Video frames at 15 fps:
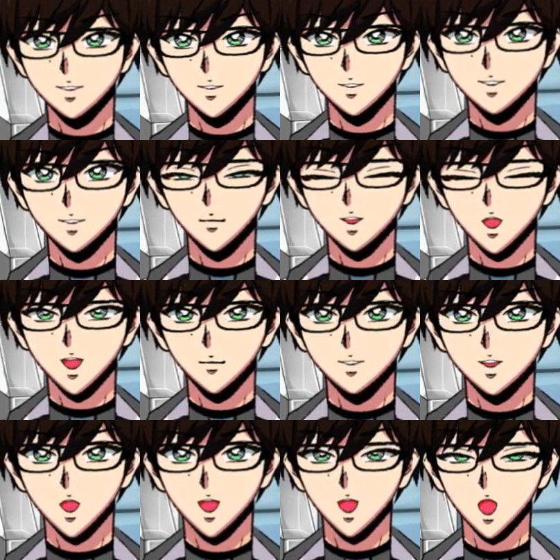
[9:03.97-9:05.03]
also want
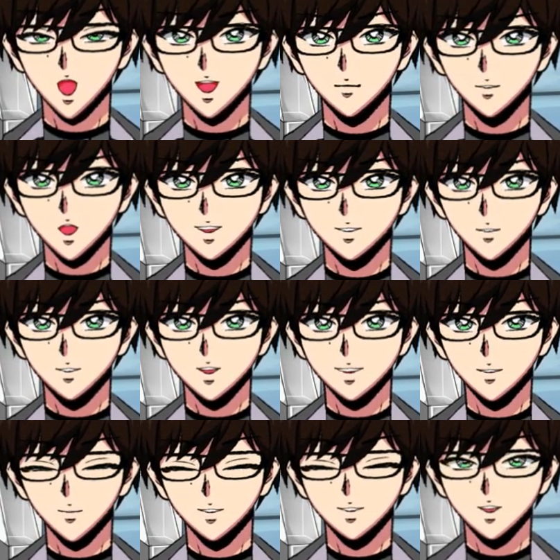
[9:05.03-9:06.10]
the second one on field
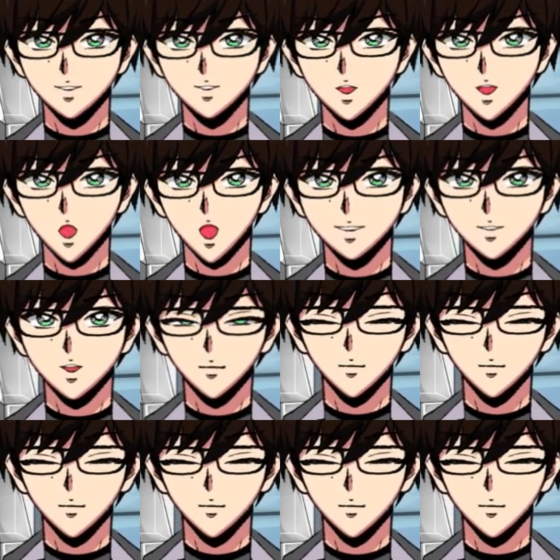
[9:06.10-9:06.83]
most of the time,